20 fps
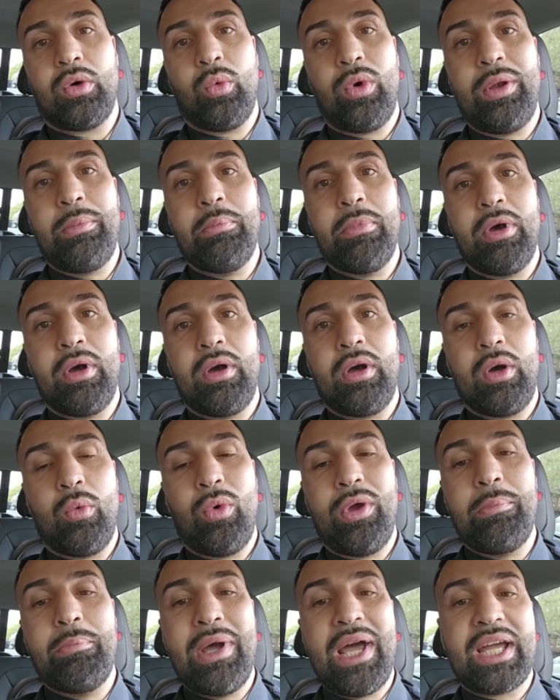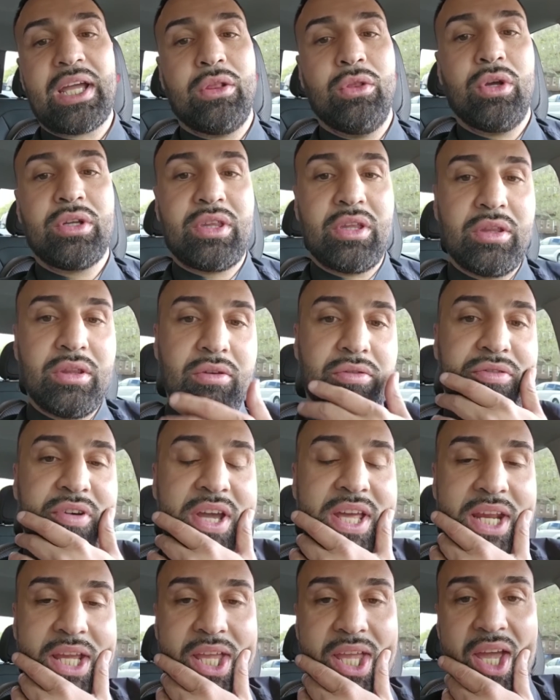I went back and looked at the
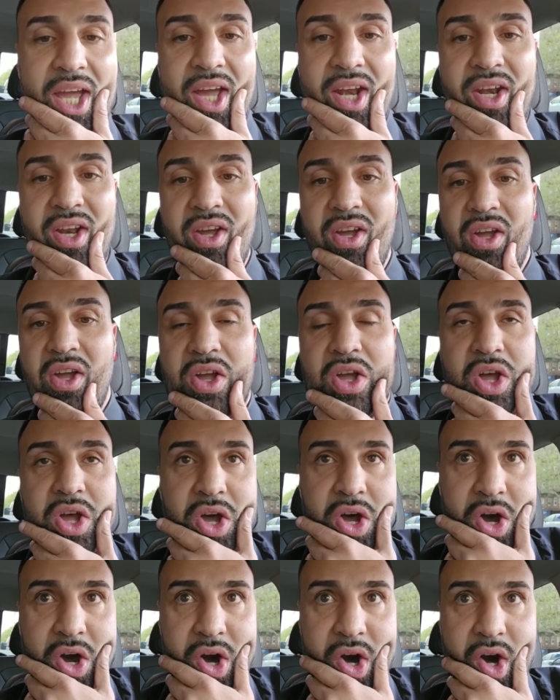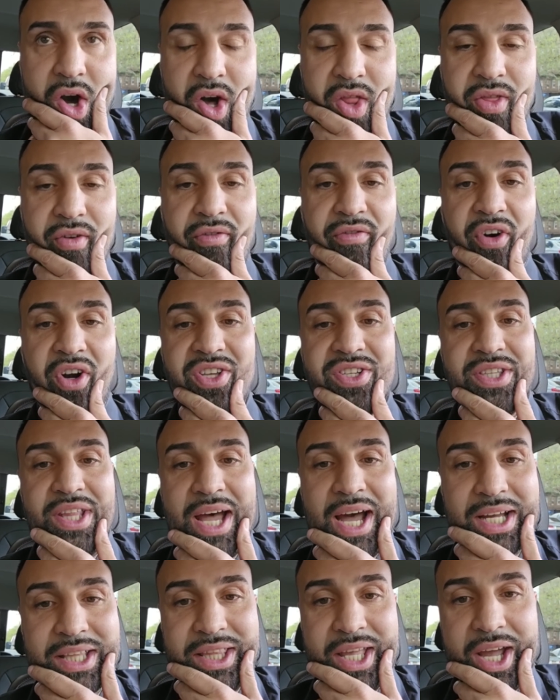fight again. The first
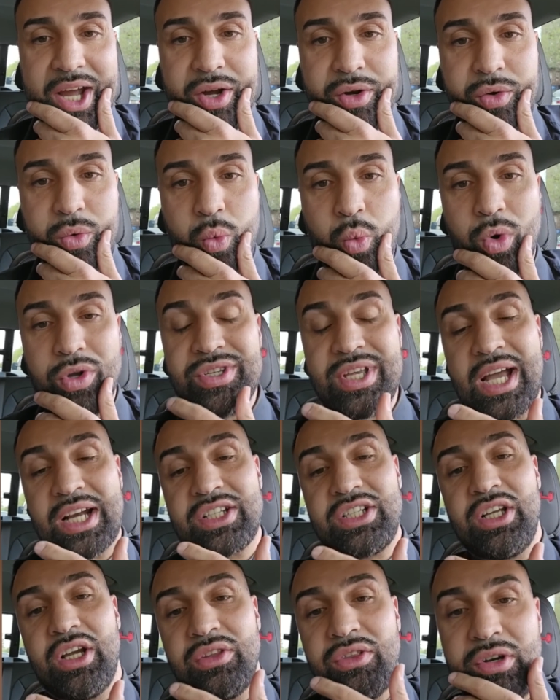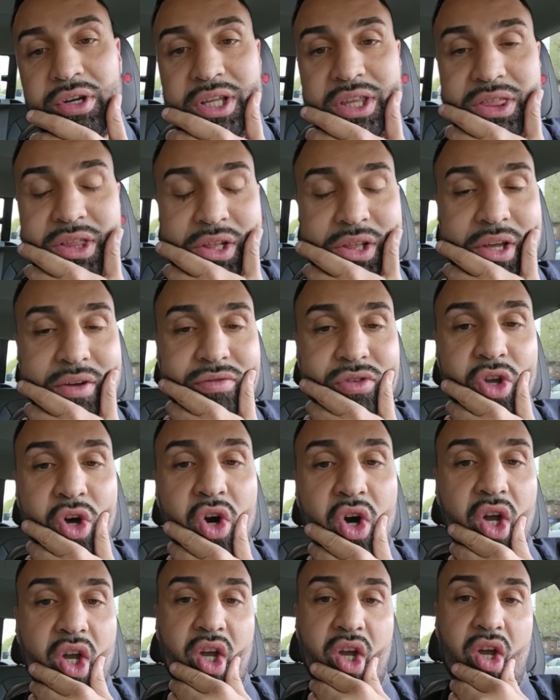knockdown was actually underneath the left
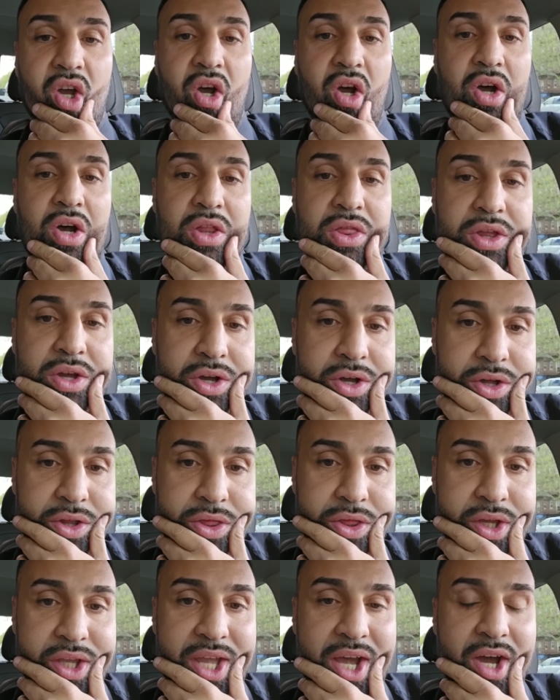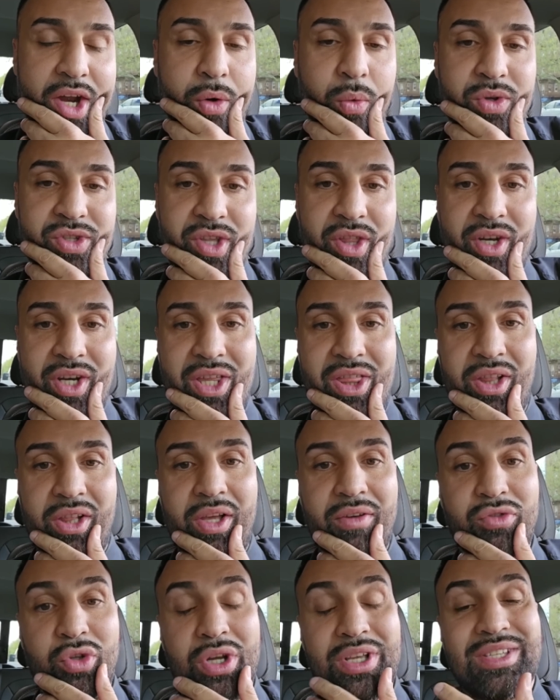hook. The counter was underneath
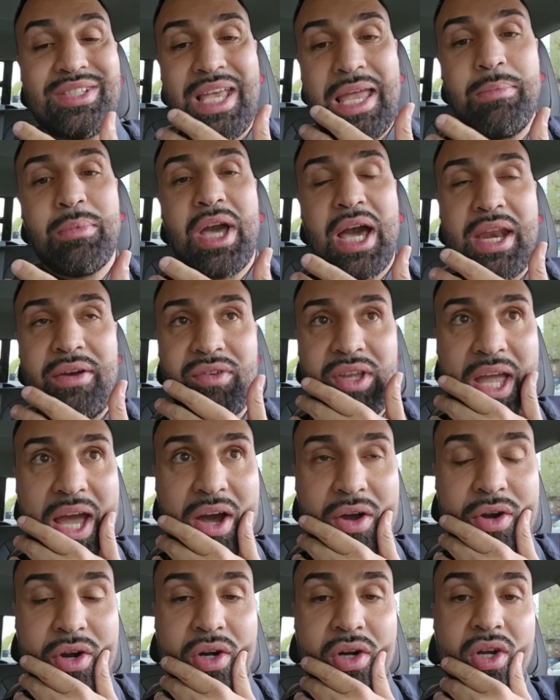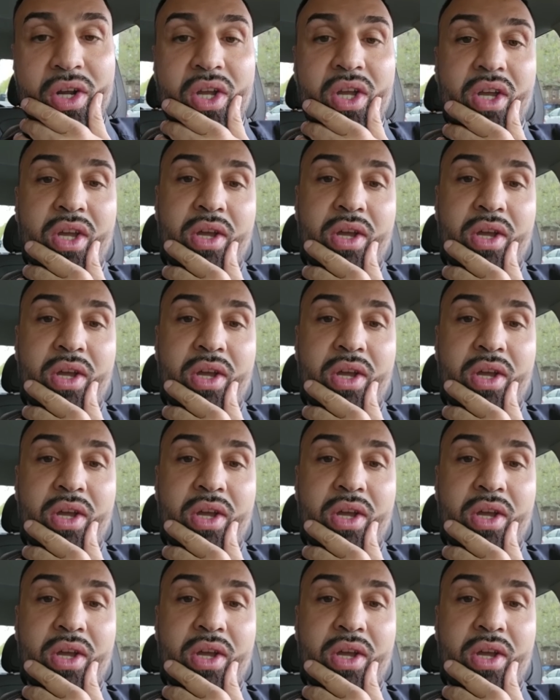the left hook. Same kind of counter.